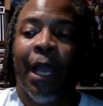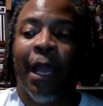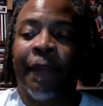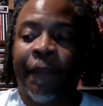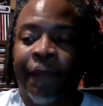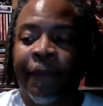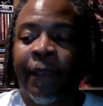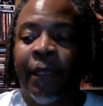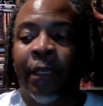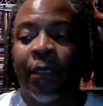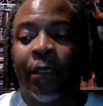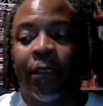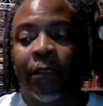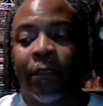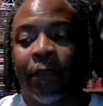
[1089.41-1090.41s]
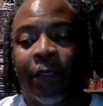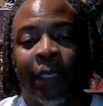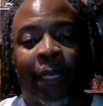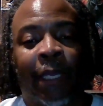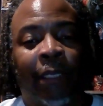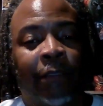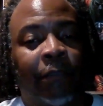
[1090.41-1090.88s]
I think
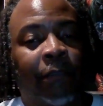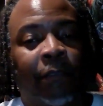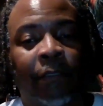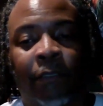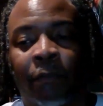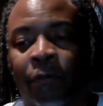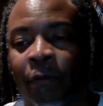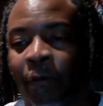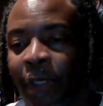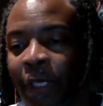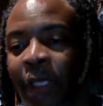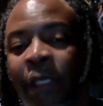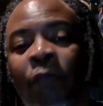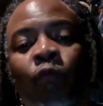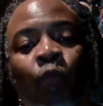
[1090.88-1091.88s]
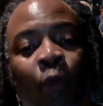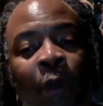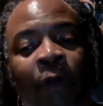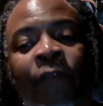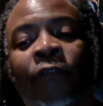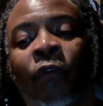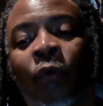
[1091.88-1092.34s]
that, you know, he
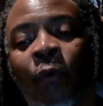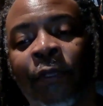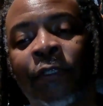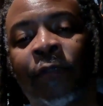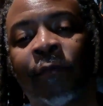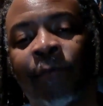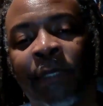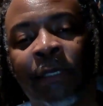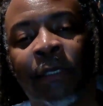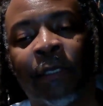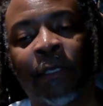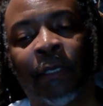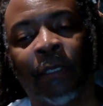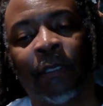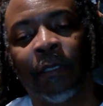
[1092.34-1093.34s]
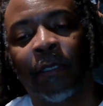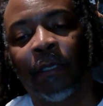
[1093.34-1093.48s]
was going to be